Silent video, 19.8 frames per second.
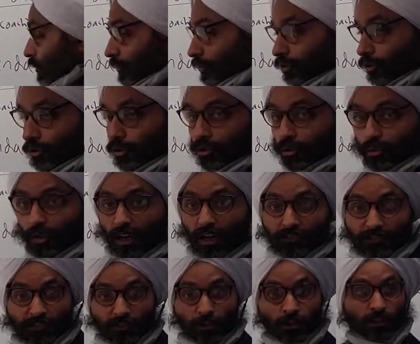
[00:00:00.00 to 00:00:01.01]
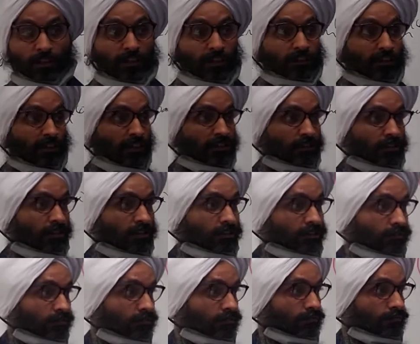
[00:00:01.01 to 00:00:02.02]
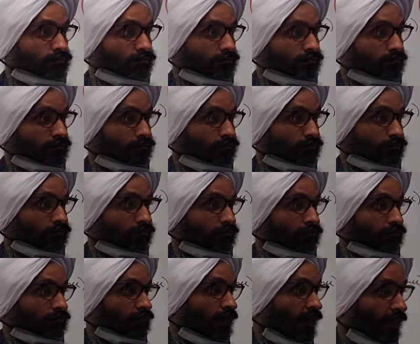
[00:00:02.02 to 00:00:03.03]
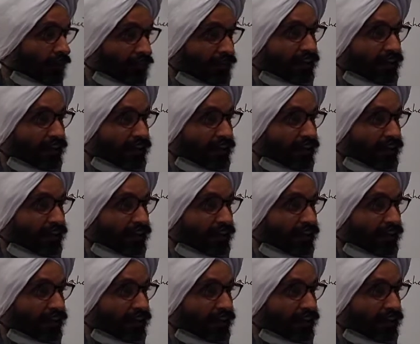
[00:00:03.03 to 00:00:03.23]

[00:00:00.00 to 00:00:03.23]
so you have your agenda and